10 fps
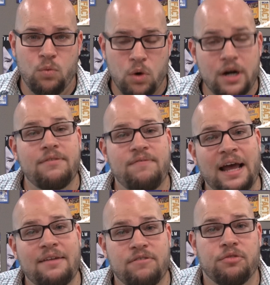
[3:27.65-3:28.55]
We're going to
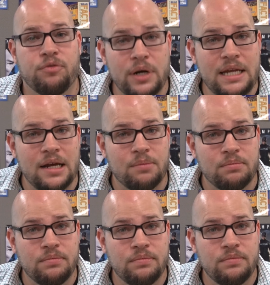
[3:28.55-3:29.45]
fight for
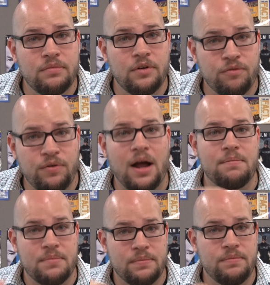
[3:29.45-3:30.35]
freedom
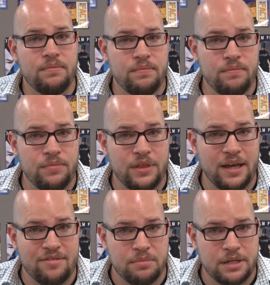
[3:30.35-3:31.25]
from the
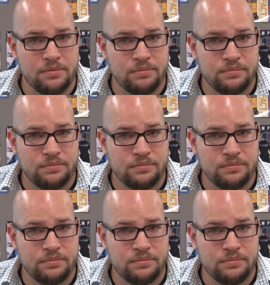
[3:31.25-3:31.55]
government.